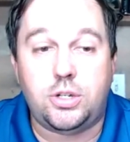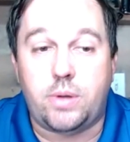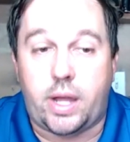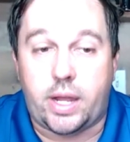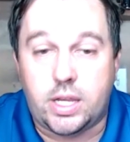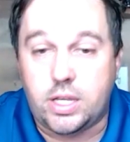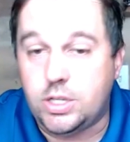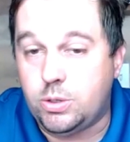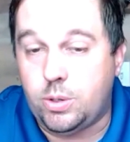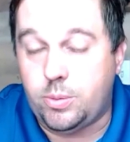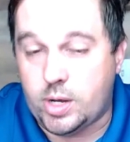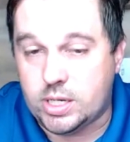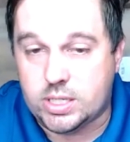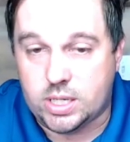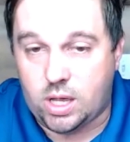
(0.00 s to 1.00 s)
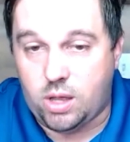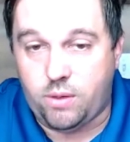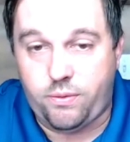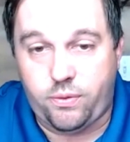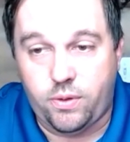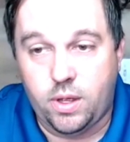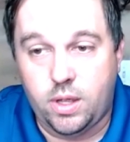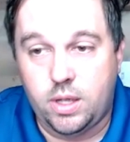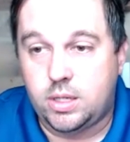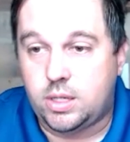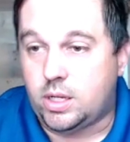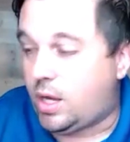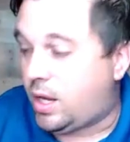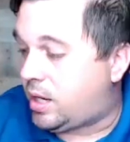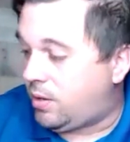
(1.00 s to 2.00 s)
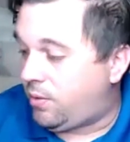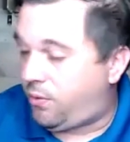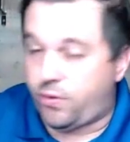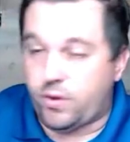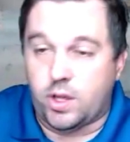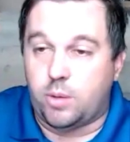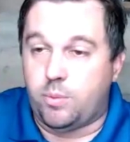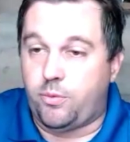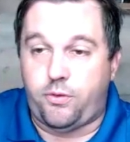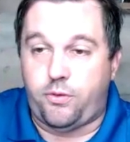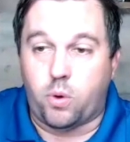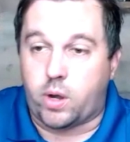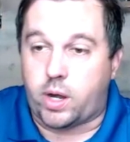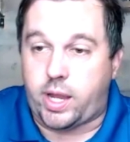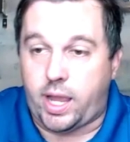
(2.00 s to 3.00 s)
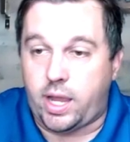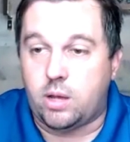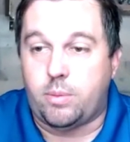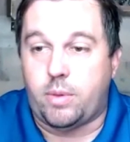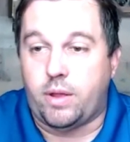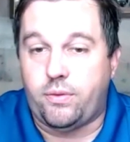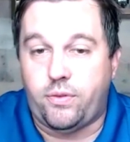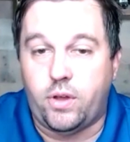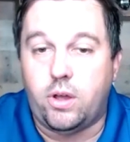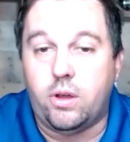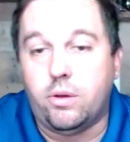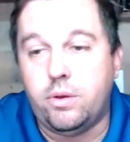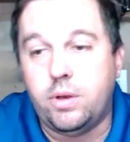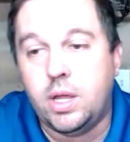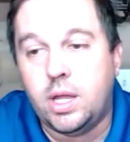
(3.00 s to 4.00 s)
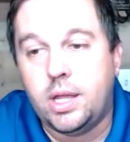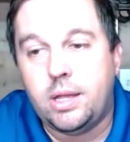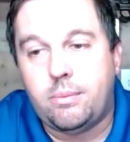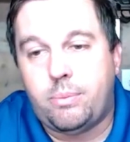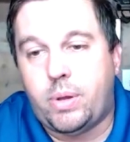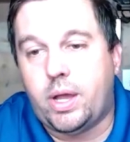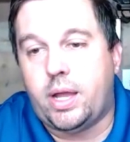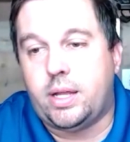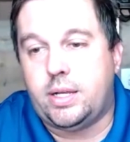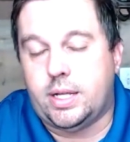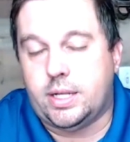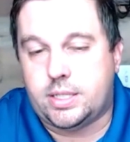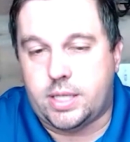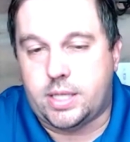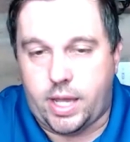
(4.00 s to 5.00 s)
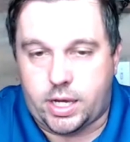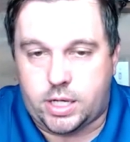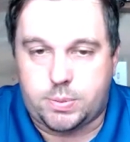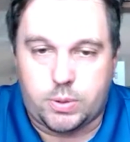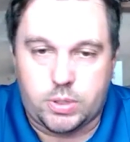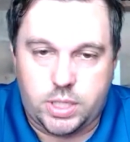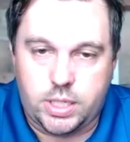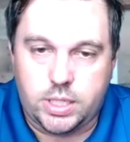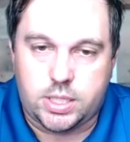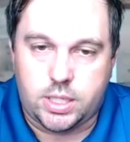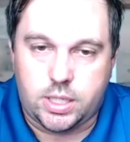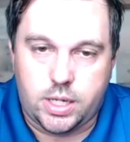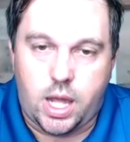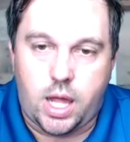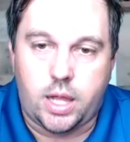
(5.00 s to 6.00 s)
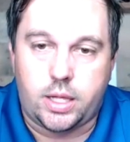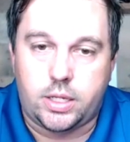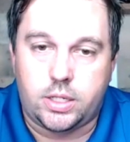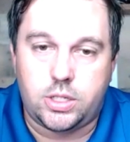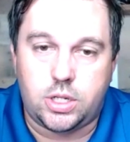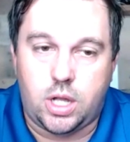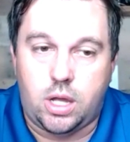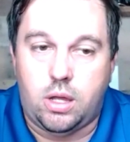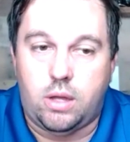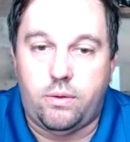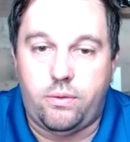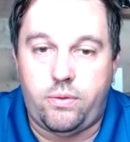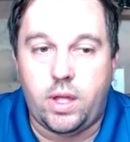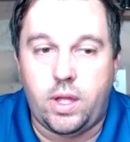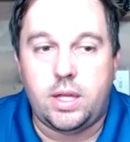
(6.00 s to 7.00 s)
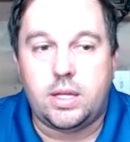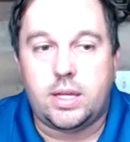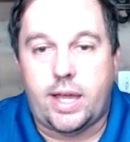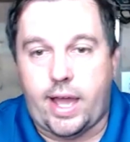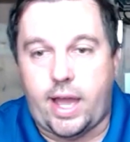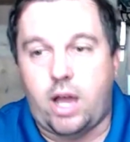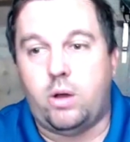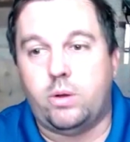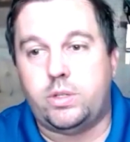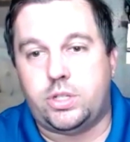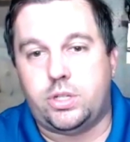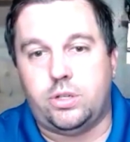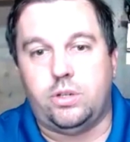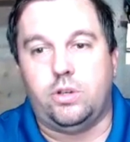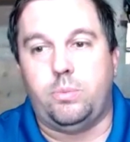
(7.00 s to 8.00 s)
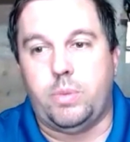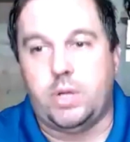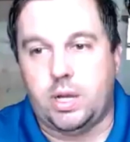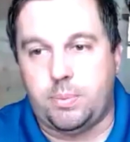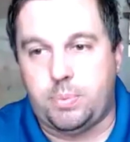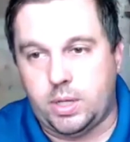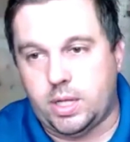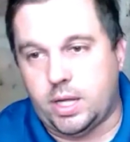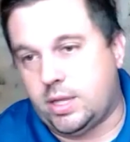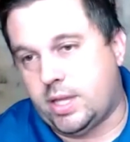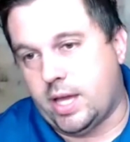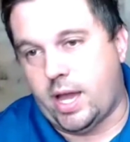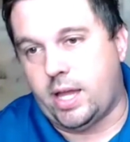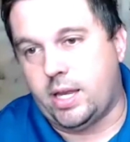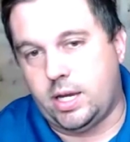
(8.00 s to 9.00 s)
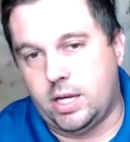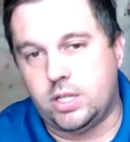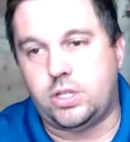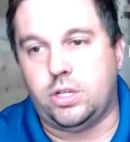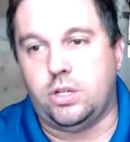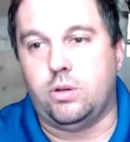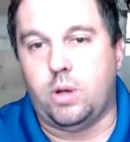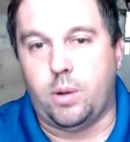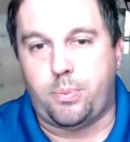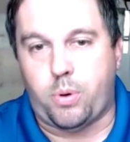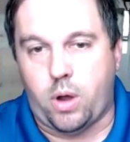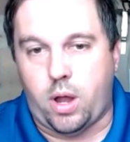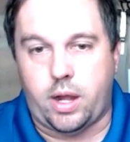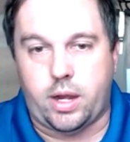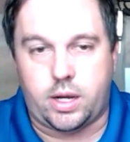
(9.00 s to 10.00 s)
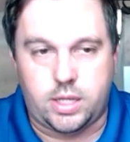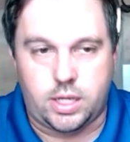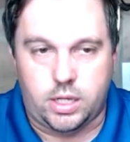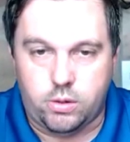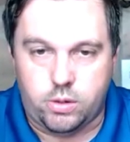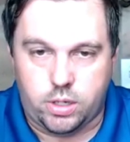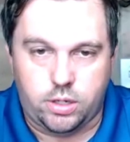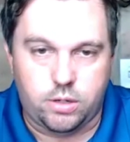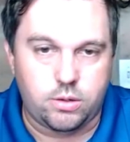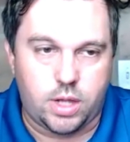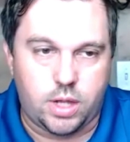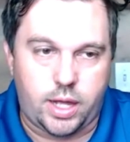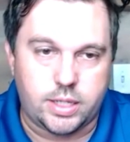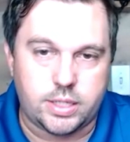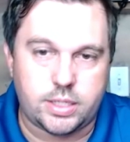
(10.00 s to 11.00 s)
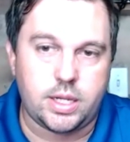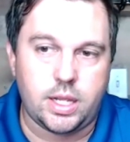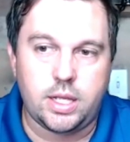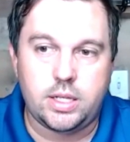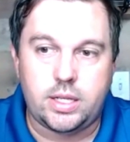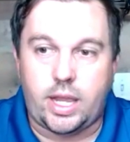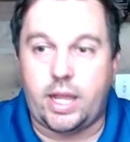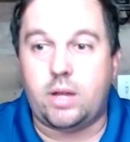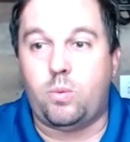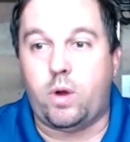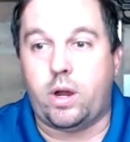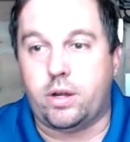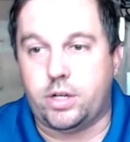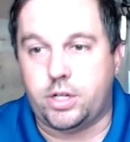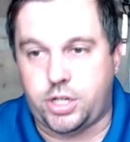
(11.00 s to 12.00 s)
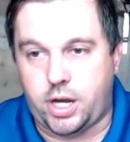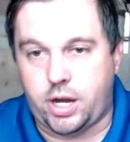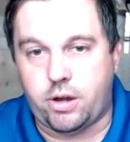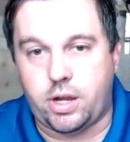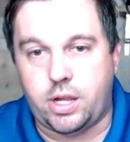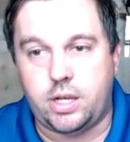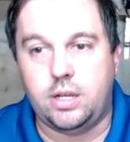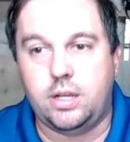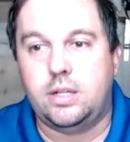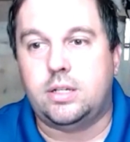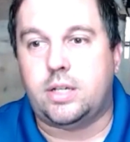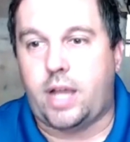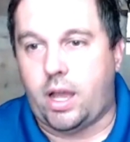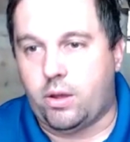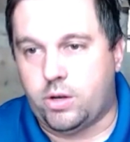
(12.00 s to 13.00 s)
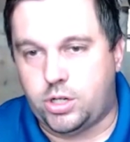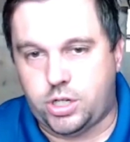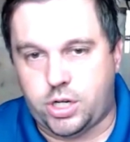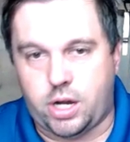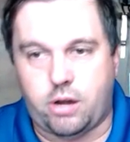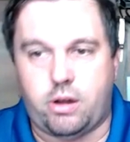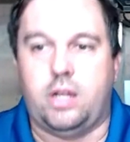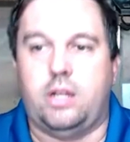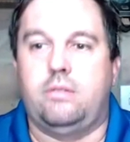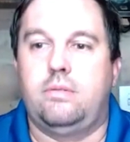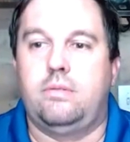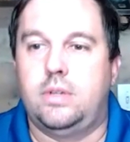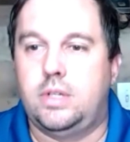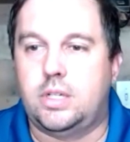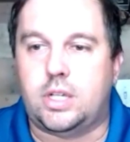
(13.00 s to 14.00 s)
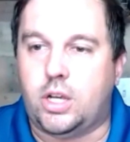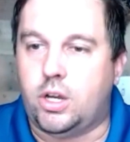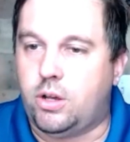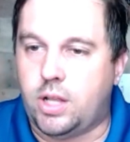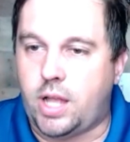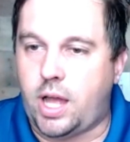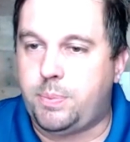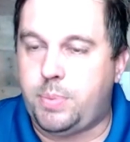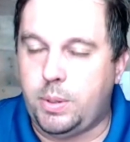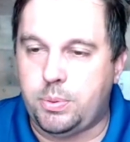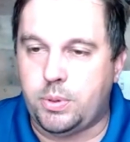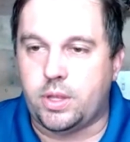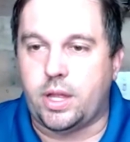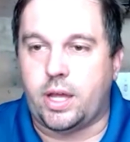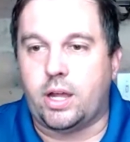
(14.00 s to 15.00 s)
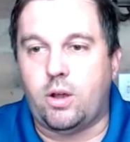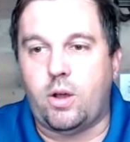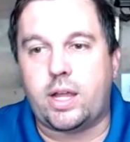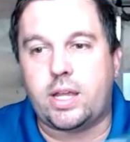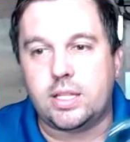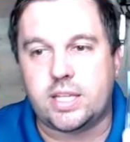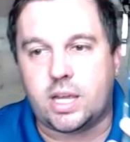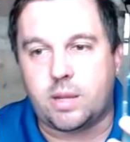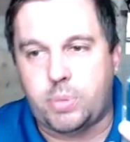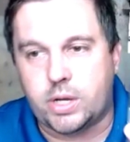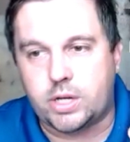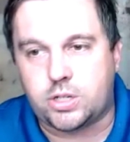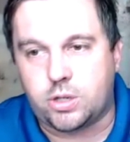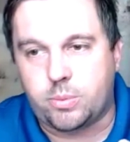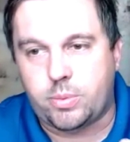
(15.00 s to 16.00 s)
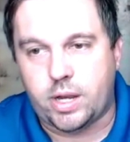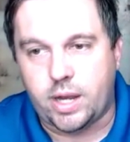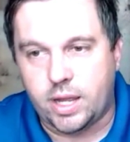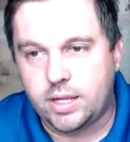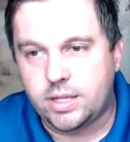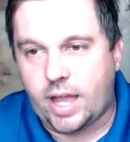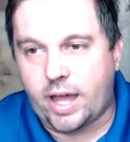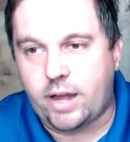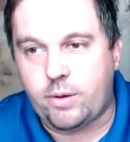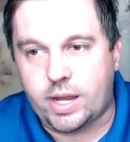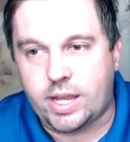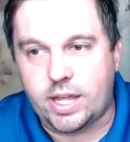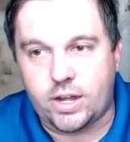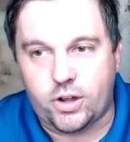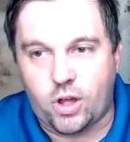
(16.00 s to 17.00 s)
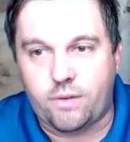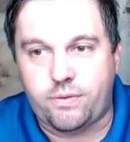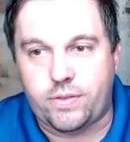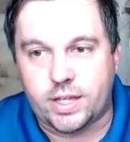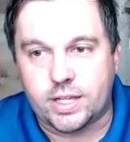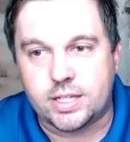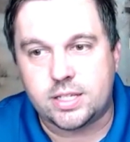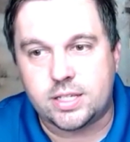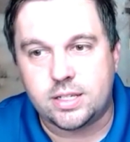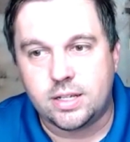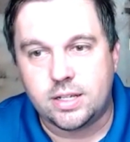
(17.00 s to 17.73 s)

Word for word: I can do it myself. you know, I can film four K on my phone, but it's the expertise and the knowledge of how to manipulate that into a product that you can utilize and where to share it, how to share it. You know, a lot of people are like, oh, I can take a picture, but how do I get it off this?